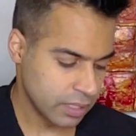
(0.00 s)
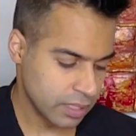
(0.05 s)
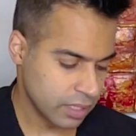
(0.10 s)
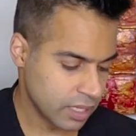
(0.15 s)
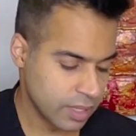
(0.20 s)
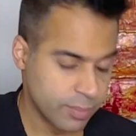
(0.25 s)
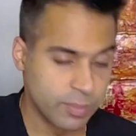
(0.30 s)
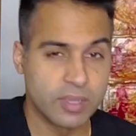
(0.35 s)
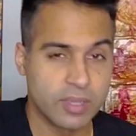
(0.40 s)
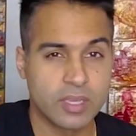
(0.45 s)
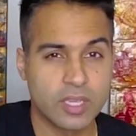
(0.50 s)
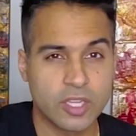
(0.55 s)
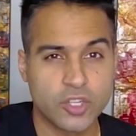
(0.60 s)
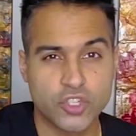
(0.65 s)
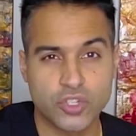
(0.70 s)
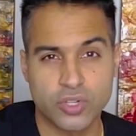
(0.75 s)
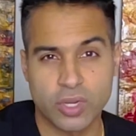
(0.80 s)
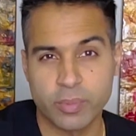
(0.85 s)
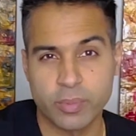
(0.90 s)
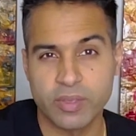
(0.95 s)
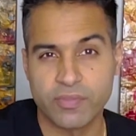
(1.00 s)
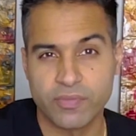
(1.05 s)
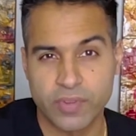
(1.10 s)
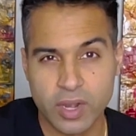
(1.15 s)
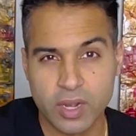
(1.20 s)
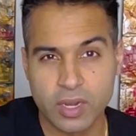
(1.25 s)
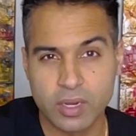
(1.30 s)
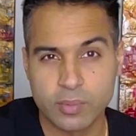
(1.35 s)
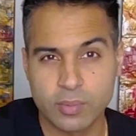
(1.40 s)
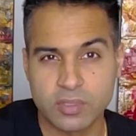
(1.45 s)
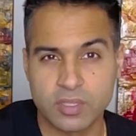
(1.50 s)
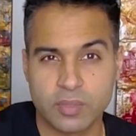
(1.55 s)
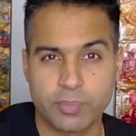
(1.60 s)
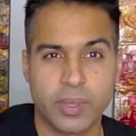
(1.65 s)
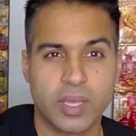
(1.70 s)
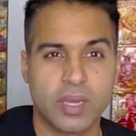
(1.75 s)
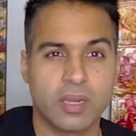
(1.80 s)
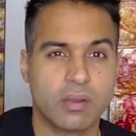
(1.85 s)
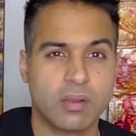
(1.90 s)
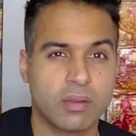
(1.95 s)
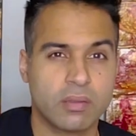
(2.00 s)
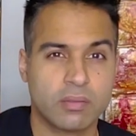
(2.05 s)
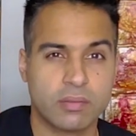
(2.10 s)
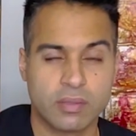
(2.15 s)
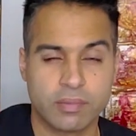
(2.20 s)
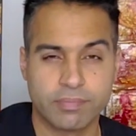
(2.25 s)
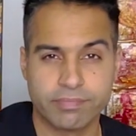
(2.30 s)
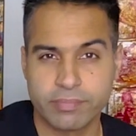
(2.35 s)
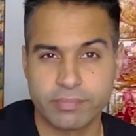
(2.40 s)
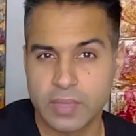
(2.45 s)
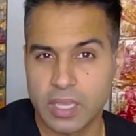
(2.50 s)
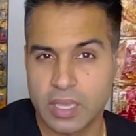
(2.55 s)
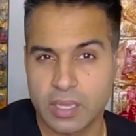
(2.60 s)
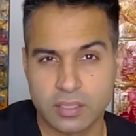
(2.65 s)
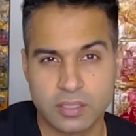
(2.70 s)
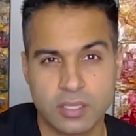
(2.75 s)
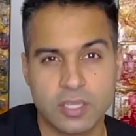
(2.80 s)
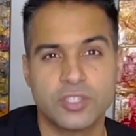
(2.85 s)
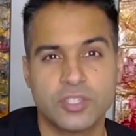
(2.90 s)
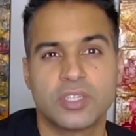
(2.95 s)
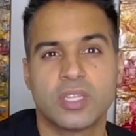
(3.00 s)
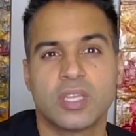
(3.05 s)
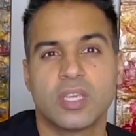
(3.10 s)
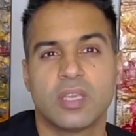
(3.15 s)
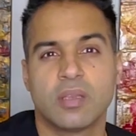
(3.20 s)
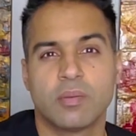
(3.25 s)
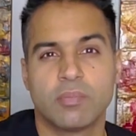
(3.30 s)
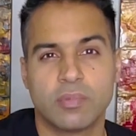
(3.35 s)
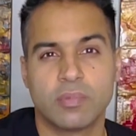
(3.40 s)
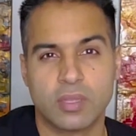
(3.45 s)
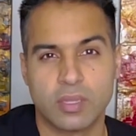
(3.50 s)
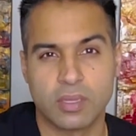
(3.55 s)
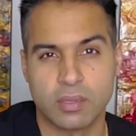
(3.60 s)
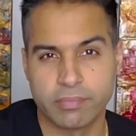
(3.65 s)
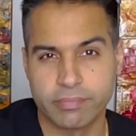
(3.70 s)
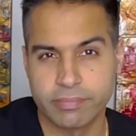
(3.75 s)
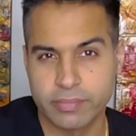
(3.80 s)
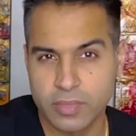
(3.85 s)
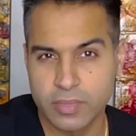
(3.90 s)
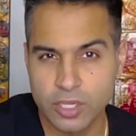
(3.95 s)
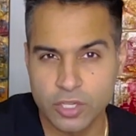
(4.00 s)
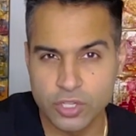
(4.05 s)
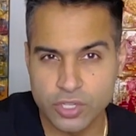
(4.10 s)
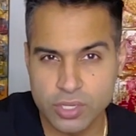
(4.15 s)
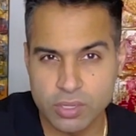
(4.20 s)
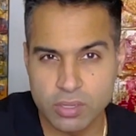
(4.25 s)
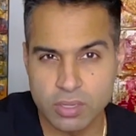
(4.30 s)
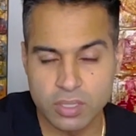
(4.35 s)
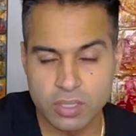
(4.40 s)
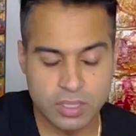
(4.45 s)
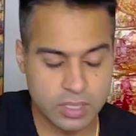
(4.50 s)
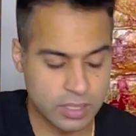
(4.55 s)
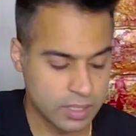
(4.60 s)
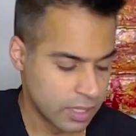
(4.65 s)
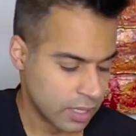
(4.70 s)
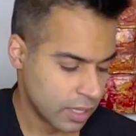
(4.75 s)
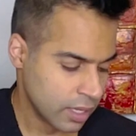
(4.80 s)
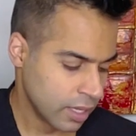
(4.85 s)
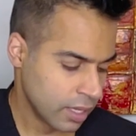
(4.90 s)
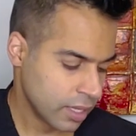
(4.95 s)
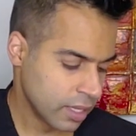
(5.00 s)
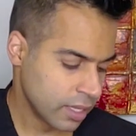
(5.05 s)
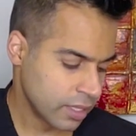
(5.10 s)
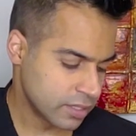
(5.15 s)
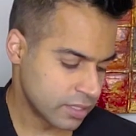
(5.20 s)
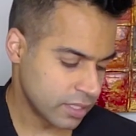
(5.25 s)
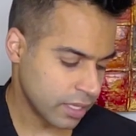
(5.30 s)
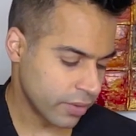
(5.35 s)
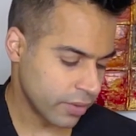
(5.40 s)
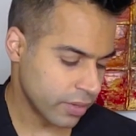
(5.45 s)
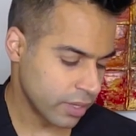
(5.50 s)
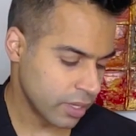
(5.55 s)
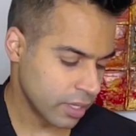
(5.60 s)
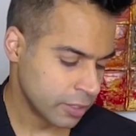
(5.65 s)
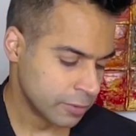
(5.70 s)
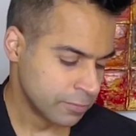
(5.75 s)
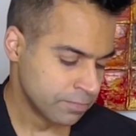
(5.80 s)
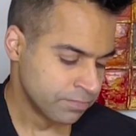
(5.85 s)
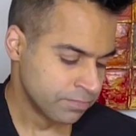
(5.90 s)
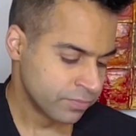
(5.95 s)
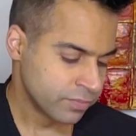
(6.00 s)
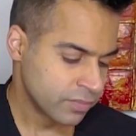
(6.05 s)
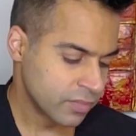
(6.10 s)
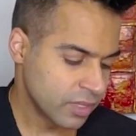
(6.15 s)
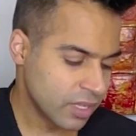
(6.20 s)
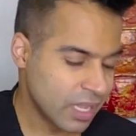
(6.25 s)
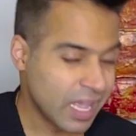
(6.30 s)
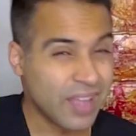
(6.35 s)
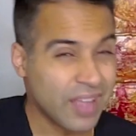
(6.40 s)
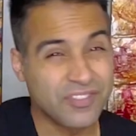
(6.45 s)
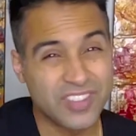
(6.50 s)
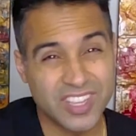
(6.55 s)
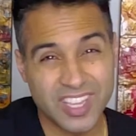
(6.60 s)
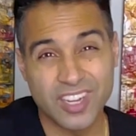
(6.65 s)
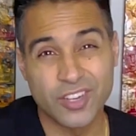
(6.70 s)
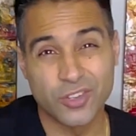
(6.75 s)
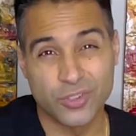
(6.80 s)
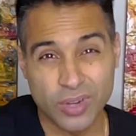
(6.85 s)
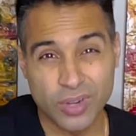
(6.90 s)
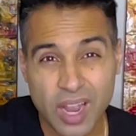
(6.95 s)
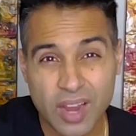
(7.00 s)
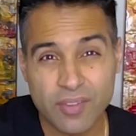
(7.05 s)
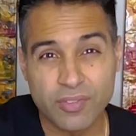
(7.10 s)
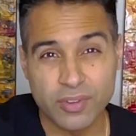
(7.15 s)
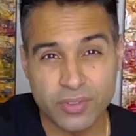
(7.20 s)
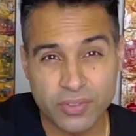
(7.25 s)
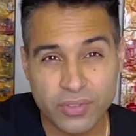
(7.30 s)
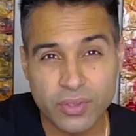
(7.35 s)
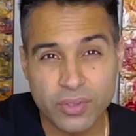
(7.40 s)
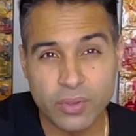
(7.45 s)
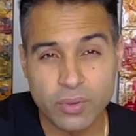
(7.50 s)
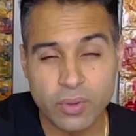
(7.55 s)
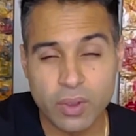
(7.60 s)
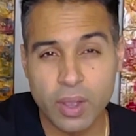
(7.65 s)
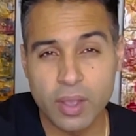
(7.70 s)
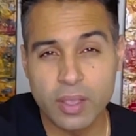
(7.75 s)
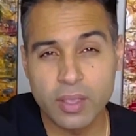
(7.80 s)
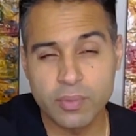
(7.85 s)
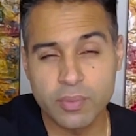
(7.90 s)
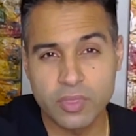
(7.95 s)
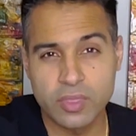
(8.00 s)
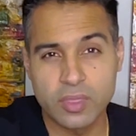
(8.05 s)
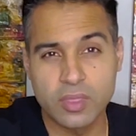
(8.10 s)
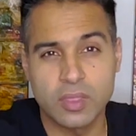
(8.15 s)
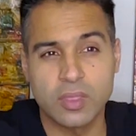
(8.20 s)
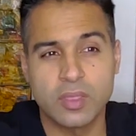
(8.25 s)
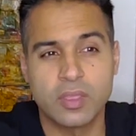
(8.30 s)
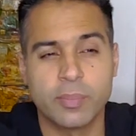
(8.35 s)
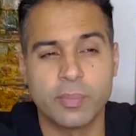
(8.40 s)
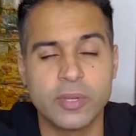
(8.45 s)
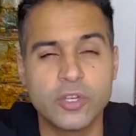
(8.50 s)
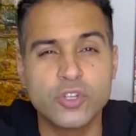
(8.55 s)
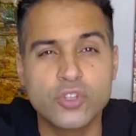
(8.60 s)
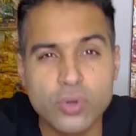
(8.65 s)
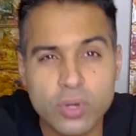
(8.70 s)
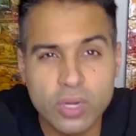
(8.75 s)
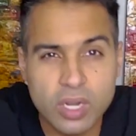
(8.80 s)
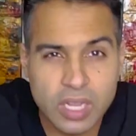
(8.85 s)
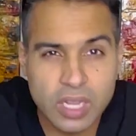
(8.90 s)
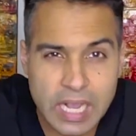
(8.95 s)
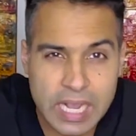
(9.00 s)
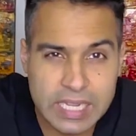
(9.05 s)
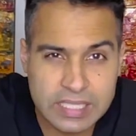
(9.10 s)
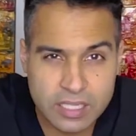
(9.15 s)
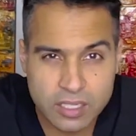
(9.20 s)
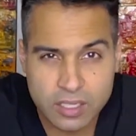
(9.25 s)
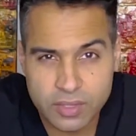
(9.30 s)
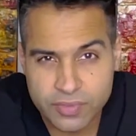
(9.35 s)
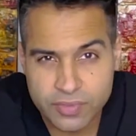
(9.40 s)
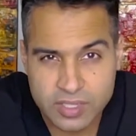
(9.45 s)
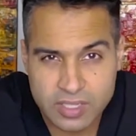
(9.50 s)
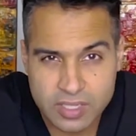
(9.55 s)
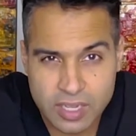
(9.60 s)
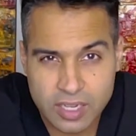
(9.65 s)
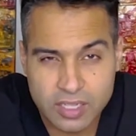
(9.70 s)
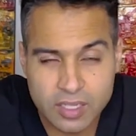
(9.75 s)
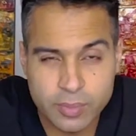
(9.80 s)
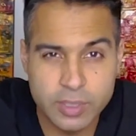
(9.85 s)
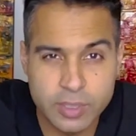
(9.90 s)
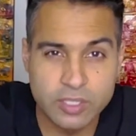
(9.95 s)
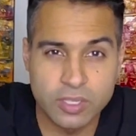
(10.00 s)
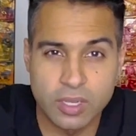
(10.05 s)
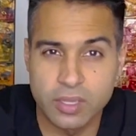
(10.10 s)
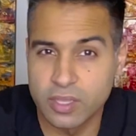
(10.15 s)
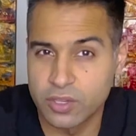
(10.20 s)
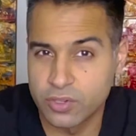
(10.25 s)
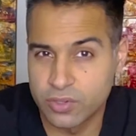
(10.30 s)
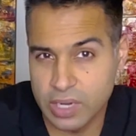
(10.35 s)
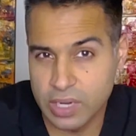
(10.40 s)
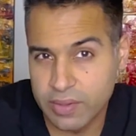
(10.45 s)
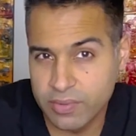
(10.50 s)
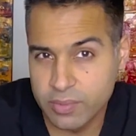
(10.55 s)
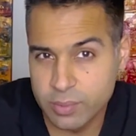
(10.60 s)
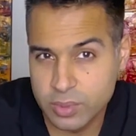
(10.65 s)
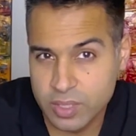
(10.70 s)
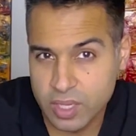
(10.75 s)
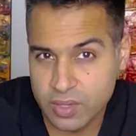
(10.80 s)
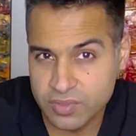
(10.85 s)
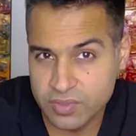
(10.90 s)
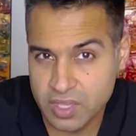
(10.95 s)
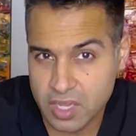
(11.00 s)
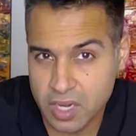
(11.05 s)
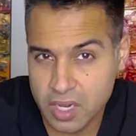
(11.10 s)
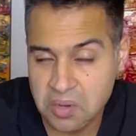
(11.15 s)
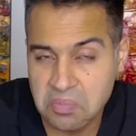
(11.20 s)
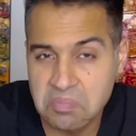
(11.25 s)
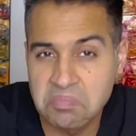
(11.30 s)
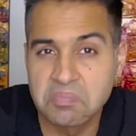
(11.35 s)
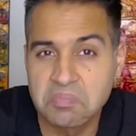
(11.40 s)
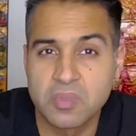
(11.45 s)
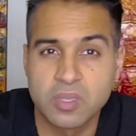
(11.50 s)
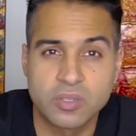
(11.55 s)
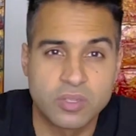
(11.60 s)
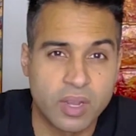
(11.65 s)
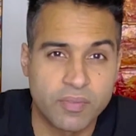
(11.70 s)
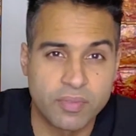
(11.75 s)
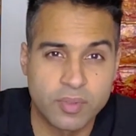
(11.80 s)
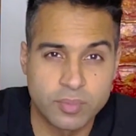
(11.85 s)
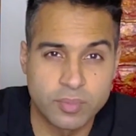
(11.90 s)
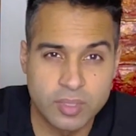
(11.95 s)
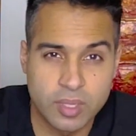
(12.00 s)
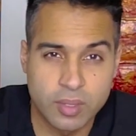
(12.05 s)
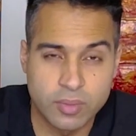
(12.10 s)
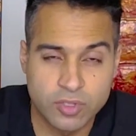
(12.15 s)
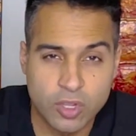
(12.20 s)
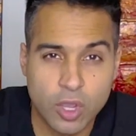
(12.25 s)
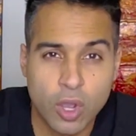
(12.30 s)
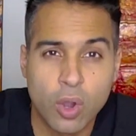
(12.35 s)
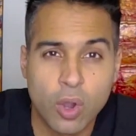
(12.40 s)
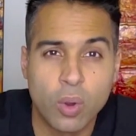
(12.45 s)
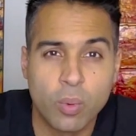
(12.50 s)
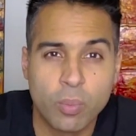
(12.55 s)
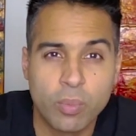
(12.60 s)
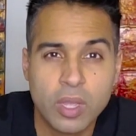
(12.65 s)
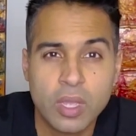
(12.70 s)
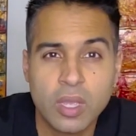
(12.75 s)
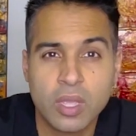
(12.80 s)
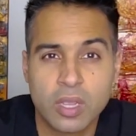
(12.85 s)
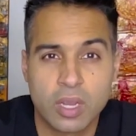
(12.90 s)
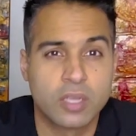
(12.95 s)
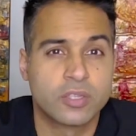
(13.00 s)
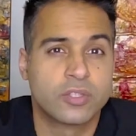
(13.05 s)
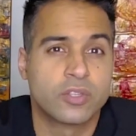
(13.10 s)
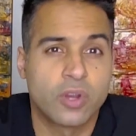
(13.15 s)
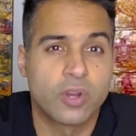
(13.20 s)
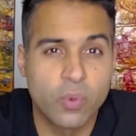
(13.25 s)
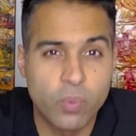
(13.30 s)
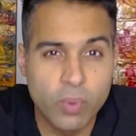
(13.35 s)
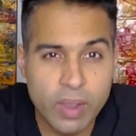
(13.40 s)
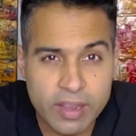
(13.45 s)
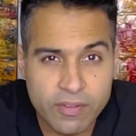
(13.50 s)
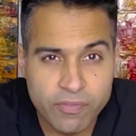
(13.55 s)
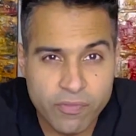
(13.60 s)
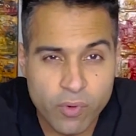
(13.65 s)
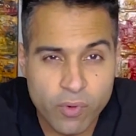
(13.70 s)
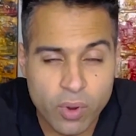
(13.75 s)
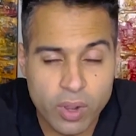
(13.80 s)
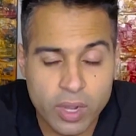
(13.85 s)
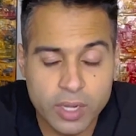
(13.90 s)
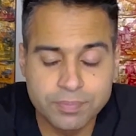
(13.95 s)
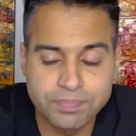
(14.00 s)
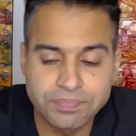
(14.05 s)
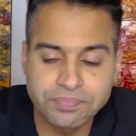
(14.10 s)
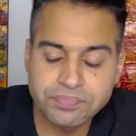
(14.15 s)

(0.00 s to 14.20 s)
can be extremely variable depending on the anesthesia team, the insurance, etc. You have to get a driver too. The majority of guys I do vasectomies on, they drive themselves there, they drive themselves home because they're awake for it.